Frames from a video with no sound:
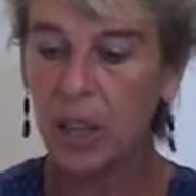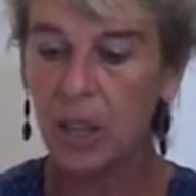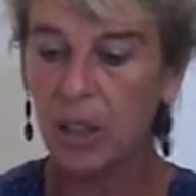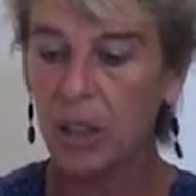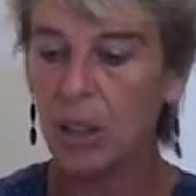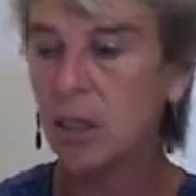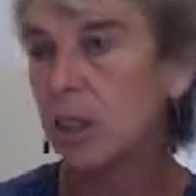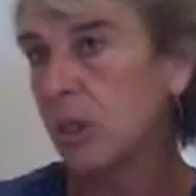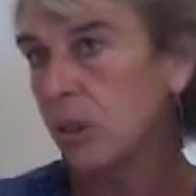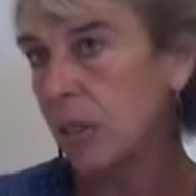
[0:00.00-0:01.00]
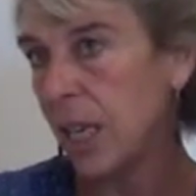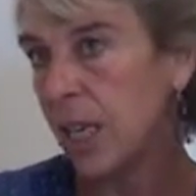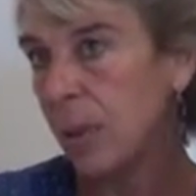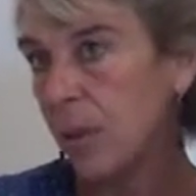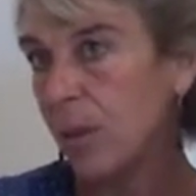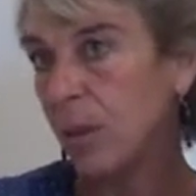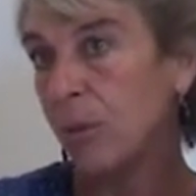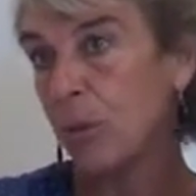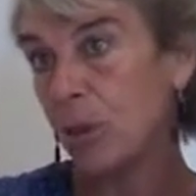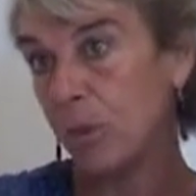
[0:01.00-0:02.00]
uh, until today, but
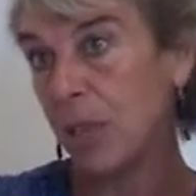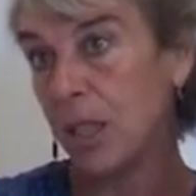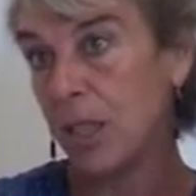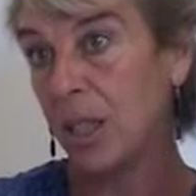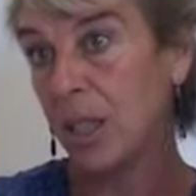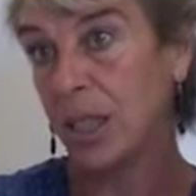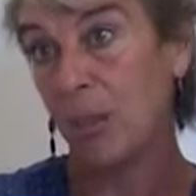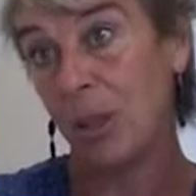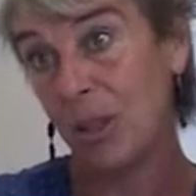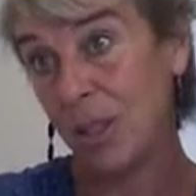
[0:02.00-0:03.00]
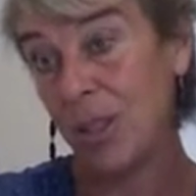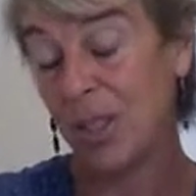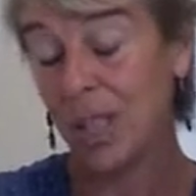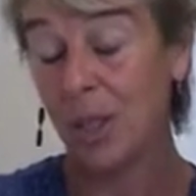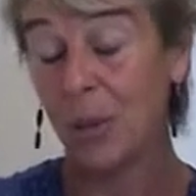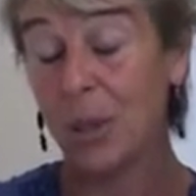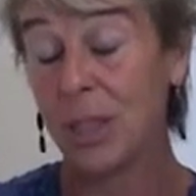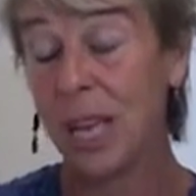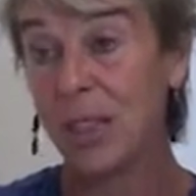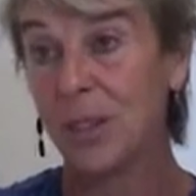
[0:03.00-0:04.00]
of course, my clinical experience
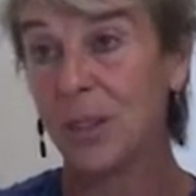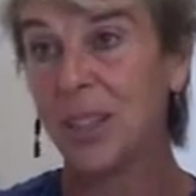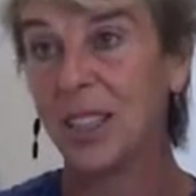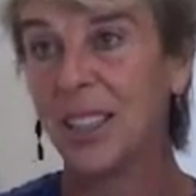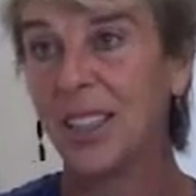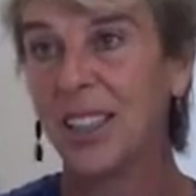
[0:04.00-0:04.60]
was added to it.